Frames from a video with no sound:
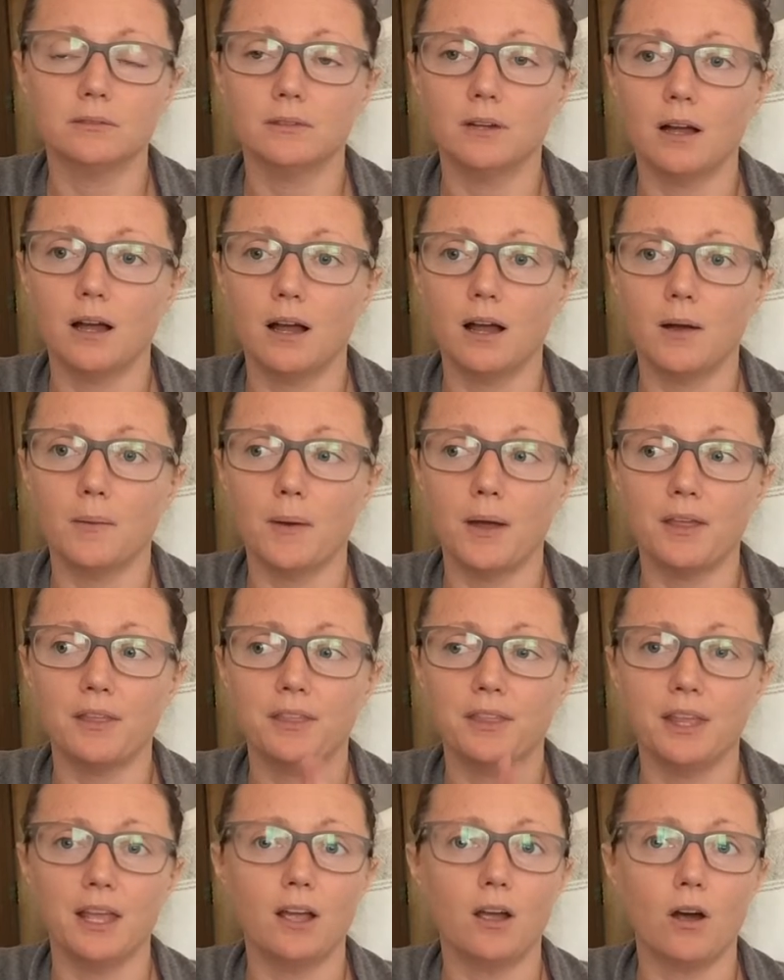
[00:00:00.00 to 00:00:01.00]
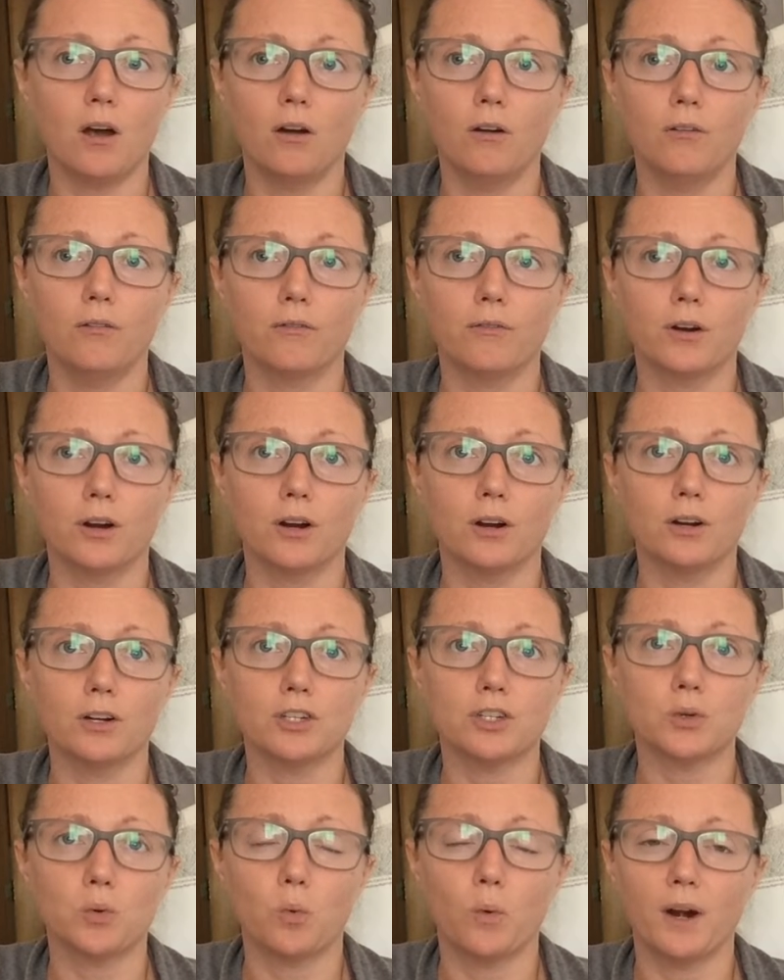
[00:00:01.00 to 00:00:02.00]
I think over
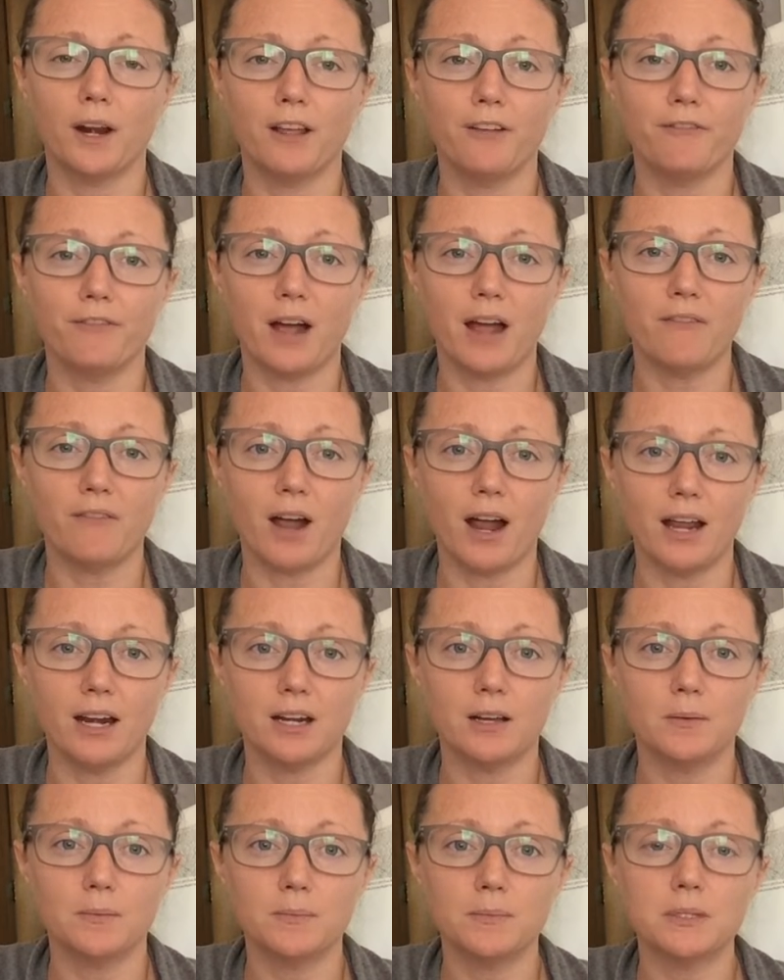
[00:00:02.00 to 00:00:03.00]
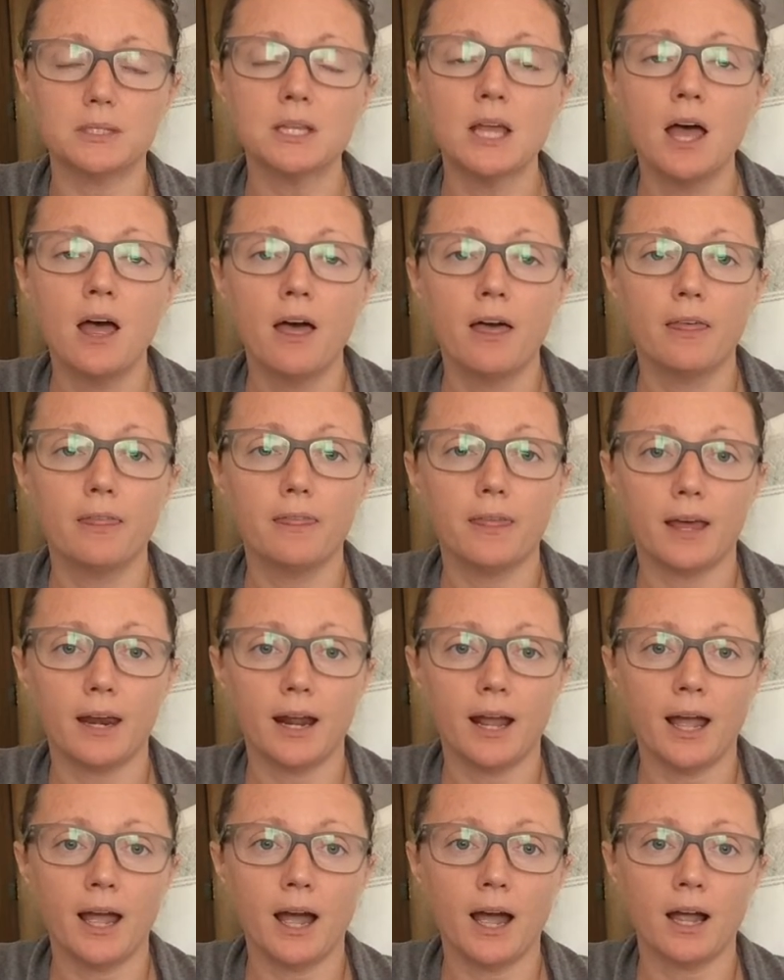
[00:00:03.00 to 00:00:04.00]
25 items that
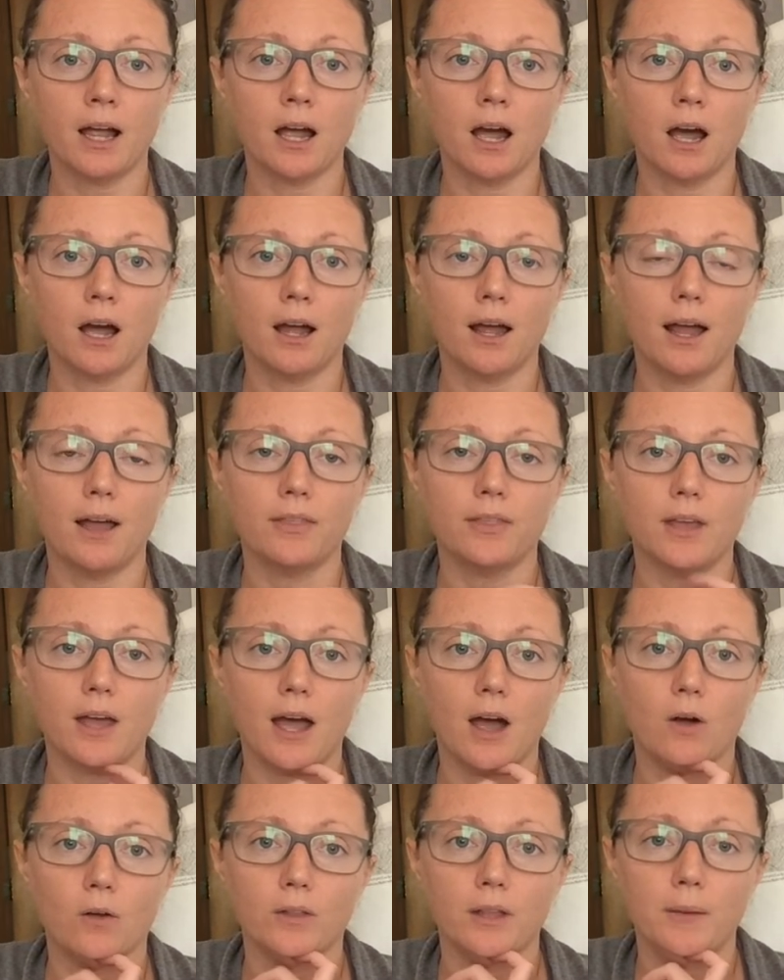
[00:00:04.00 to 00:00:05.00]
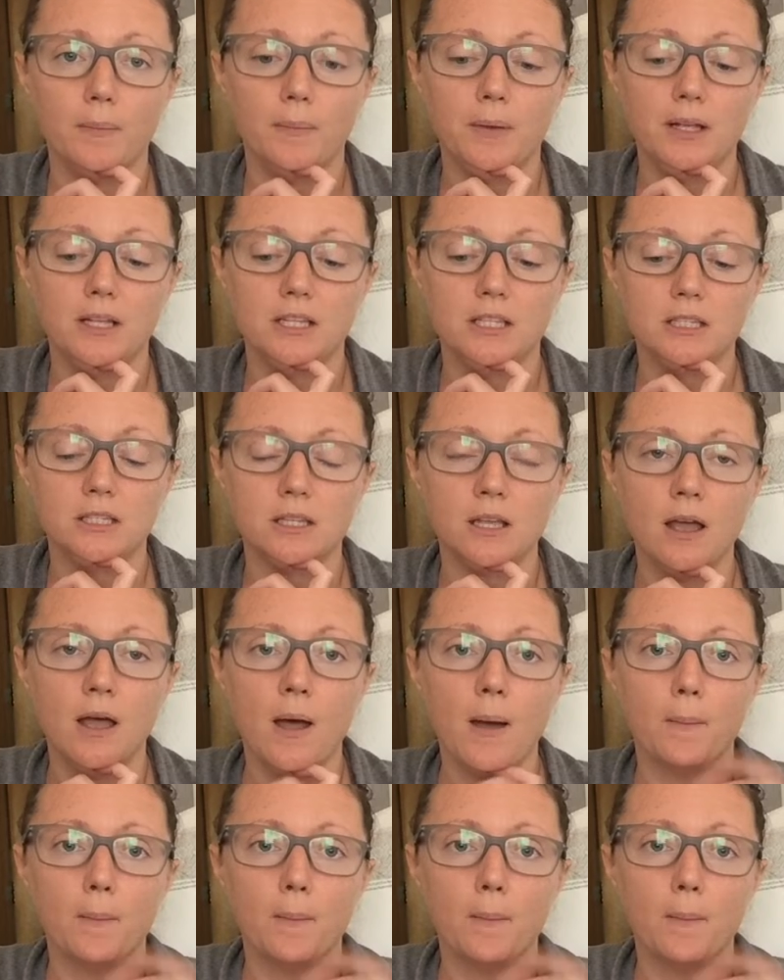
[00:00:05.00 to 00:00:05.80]
I had got at the outlet bins.